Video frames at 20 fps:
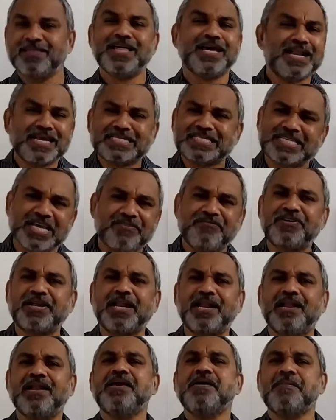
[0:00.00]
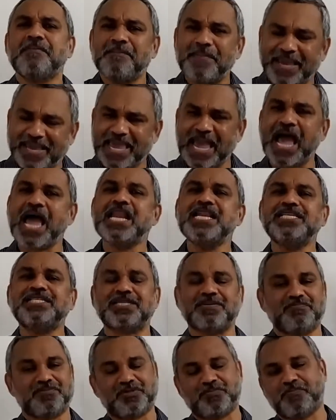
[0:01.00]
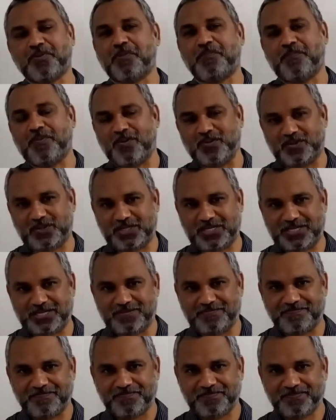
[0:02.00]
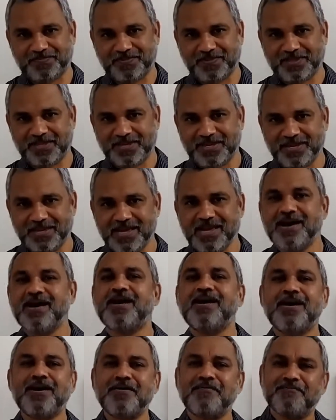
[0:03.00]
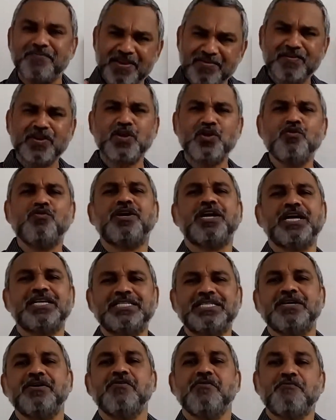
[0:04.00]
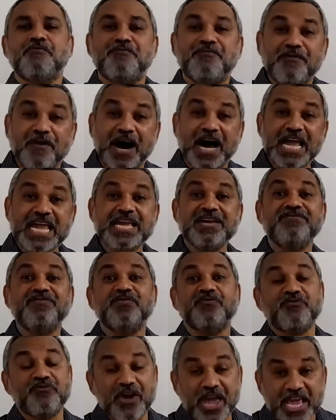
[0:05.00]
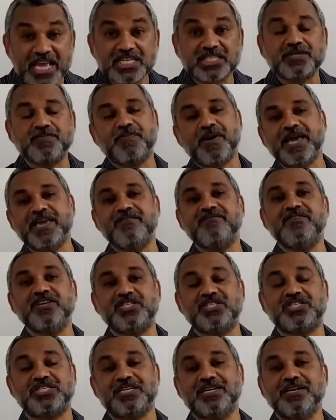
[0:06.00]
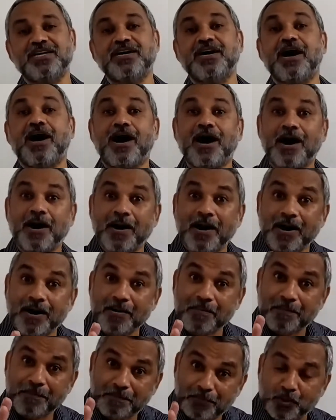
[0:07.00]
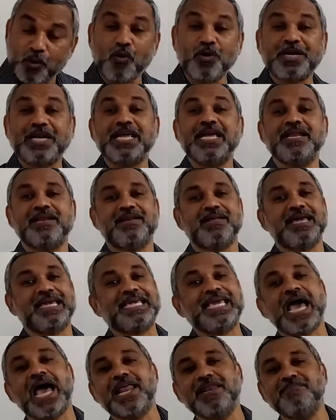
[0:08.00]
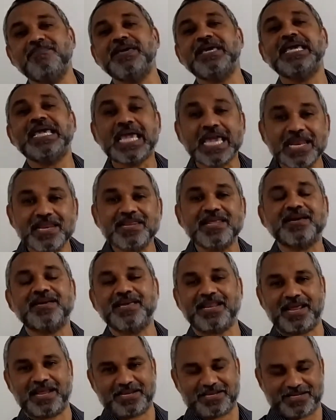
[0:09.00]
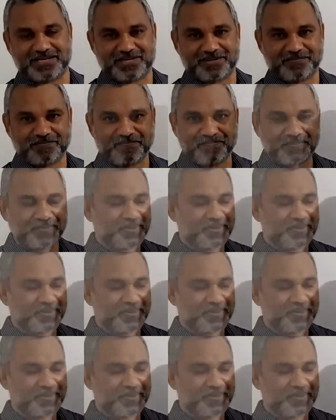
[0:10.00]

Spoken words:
There are several mechanisms proposed. We will look at 5 ways by which protein can be integrated.